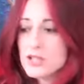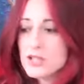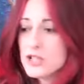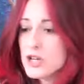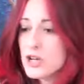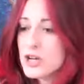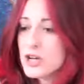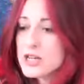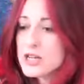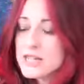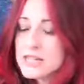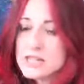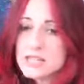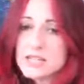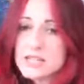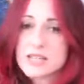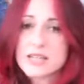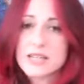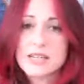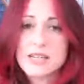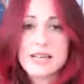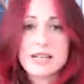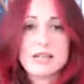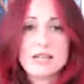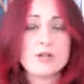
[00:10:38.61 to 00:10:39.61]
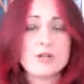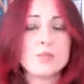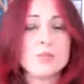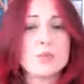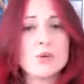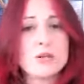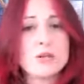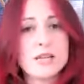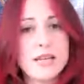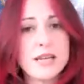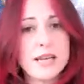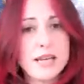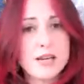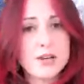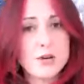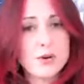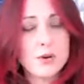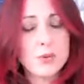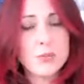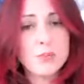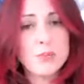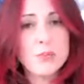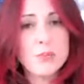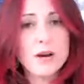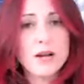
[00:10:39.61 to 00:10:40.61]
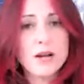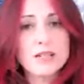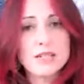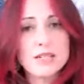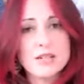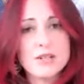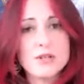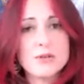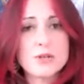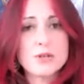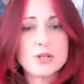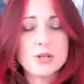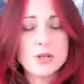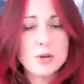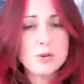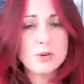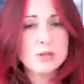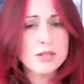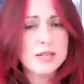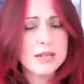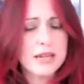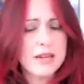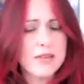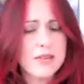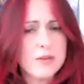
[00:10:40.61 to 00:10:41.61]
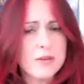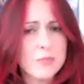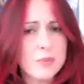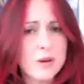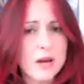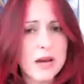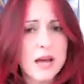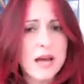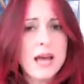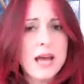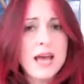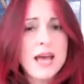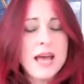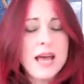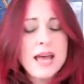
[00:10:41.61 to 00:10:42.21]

journey to connect your body and your mind and your soul together but